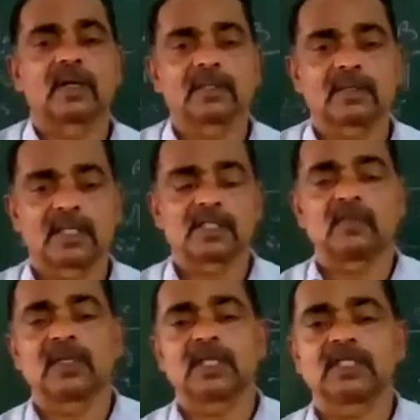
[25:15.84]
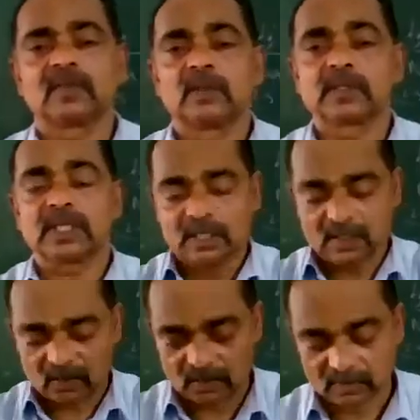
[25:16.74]
classification, you check it
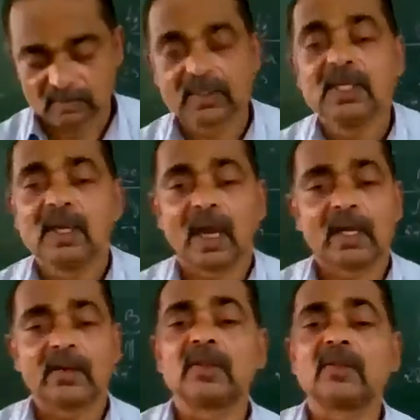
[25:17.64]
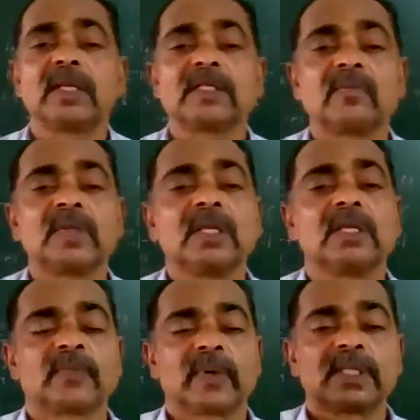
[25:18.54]
out. And when something
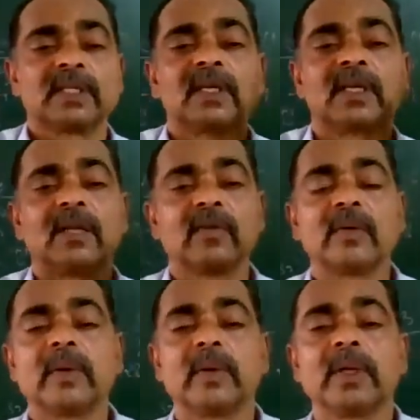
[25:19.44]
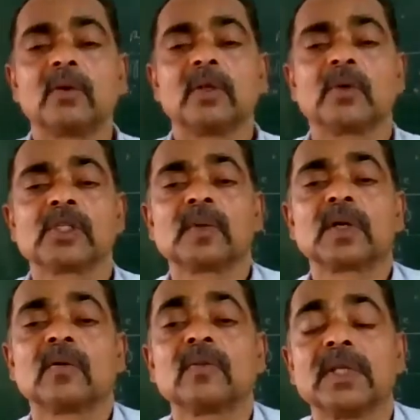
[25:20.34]
is presented, everybody will do the
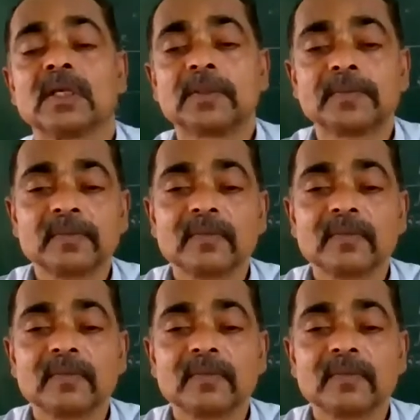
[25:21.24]
postmortem of that.